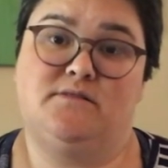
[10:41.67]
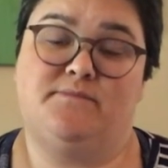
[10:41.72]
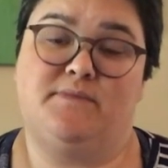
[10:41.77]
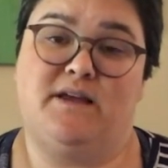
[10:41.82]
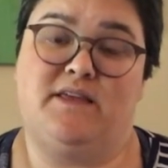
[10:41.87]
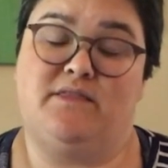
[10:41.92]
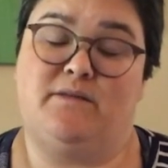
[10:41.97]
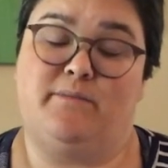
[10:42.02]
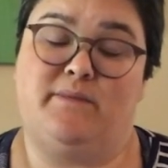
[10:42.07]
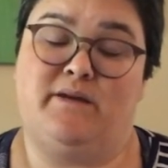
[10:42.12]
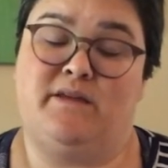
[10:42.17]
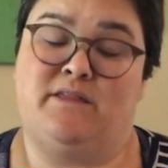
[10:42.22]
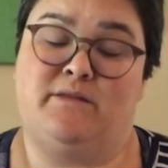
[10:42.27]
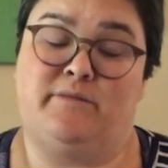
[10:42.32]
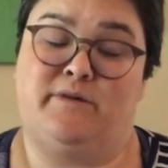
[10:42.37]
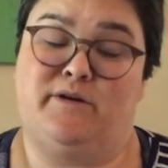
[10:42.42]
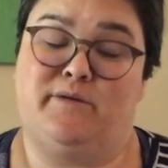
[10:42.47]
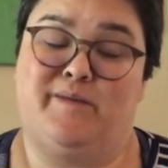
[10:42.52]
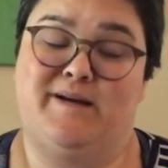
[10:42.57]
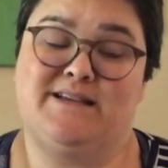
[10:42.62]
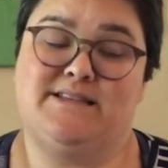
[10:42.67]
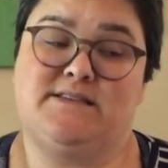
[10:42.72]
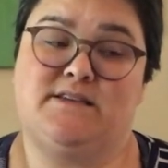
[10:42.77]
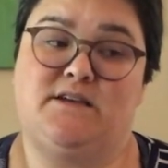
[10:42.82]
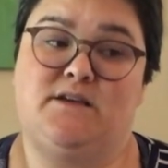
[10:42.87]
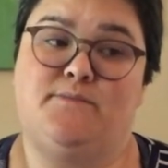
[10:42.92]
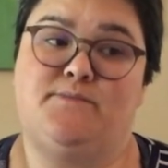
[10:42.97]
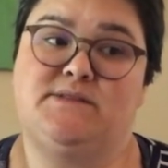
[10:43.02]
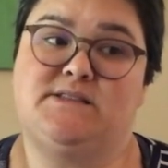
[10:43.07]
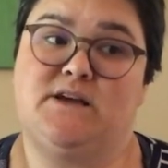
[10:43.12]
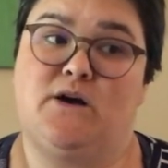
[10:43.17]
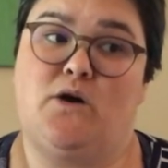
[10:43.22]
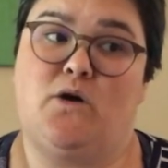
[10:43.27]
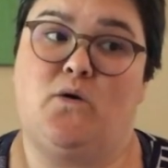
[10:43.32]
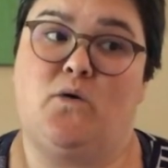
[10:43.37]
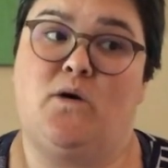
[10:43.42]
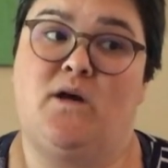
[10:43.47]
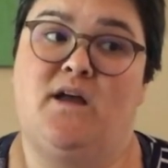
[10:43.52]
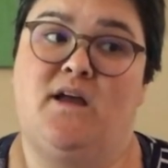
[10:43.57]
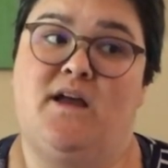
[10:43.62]
in the middle of my sleep.
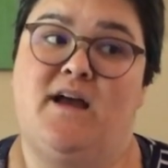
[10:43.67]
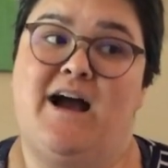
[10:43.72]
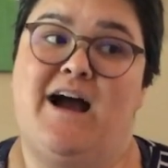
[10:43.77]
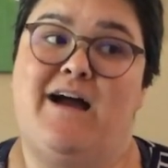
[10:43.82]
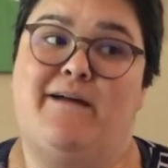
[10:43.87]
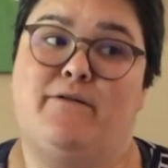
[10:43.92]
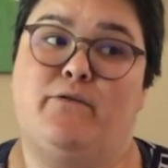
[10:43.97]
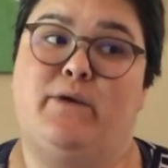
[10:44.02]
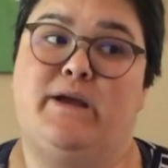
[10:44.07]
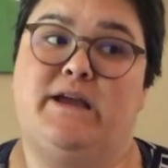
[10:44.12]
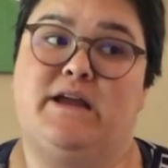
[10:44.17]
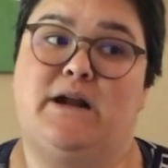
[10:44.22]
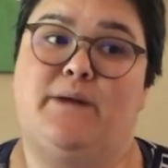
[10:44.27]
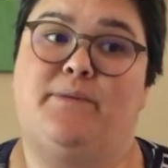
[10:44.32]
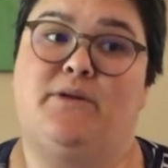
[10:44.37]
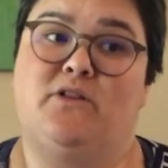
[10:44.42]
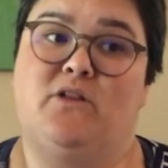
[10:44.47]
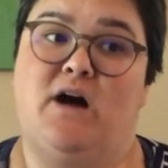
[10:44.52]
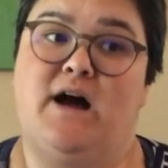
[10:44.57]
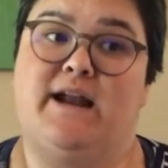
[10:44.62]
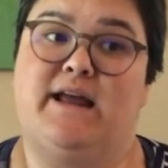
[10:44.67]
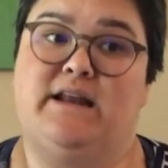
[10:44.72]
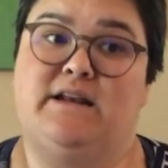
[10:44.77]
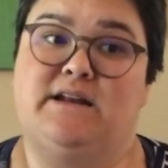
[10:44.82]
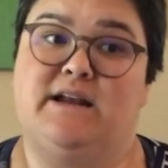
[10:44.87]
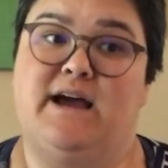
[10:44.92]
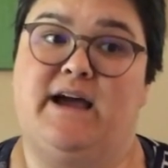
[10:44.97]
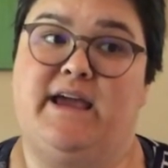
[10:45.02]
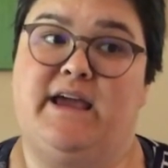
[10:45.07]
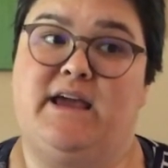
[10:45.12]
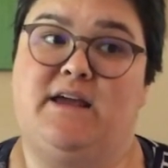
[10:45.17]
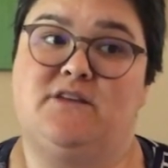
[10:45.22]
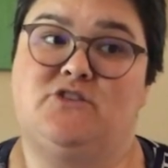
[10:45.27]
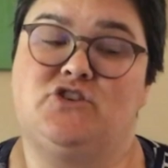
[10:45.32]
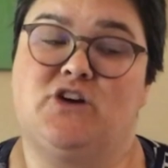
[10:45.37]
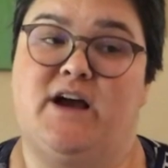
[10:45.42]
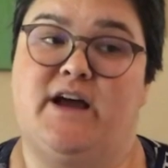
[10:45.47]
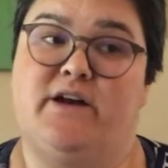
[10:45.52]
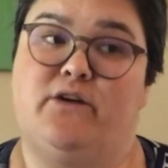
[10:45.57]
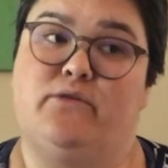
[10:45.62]
So I've been waking up a lot at night
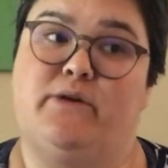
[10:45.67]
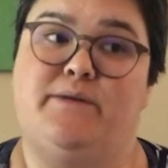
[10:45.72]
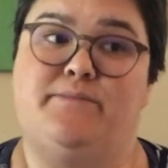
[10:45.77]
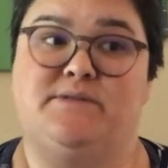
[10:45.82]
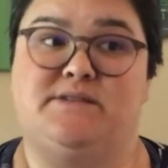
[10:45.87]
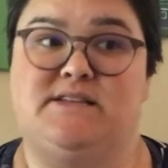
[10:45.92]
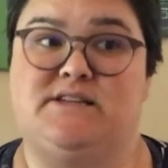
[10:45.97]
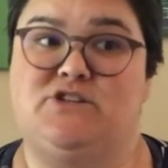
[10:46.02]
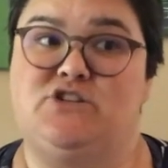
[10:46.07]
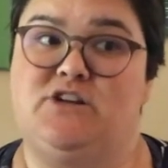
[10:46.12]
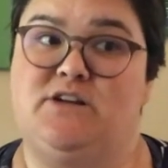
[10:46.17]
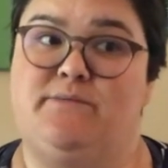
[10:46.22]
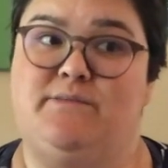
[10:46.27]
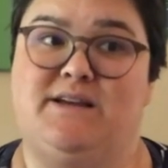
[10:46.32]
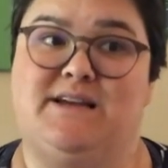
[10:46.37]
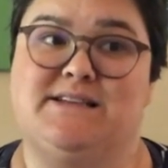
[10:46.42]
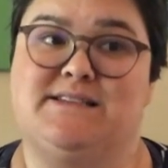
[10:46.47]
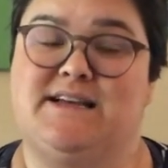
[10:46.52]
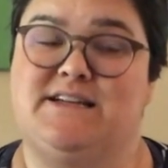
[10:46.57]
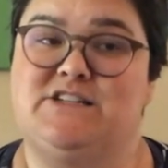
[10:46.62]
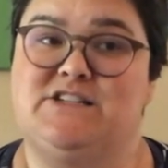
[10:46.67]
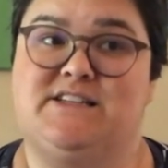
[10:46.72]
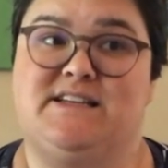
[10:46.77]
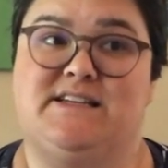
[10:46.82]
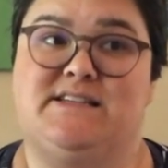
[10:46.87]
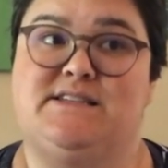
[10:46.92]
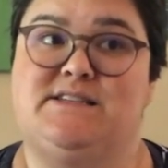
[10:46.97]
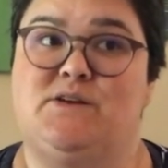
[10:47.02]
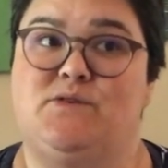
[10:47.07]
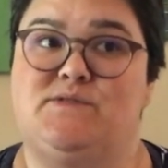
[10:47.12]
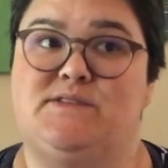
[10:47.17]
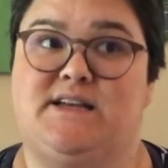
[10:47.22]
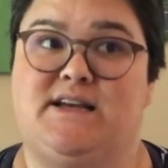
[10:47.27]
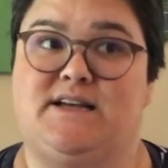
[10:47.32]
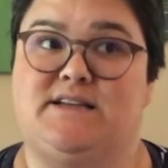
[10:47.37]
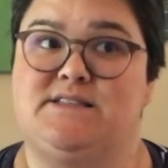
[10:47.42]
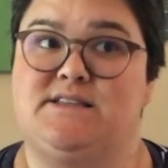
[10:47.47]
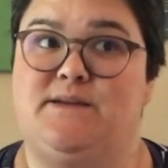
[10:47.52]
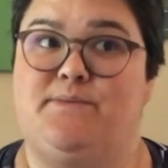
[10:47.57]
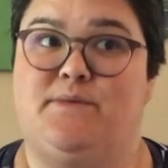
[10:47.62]
trying to reposition because I just get so sick
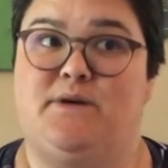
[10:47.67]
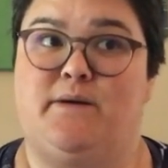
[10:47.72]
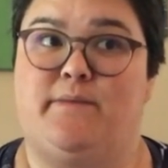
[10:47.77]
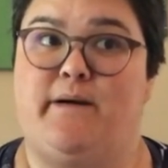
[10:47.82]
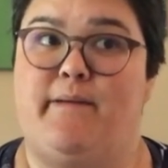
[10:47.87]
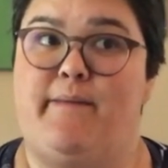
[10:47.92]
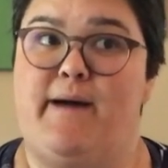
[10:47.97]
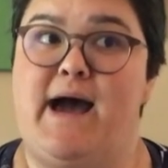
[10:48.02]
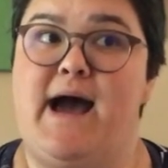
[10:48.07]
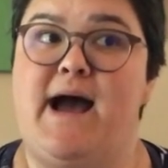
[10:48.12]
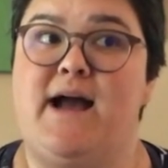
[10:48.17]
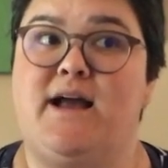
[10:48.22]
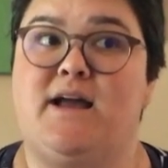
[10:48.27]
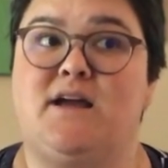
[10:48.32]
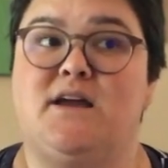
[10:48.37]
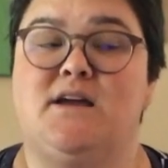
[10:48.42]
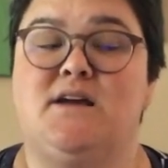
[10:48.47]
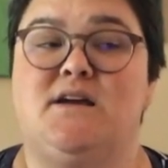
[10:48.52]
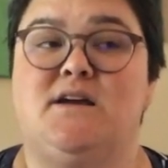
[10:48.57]
of sleeping on my back.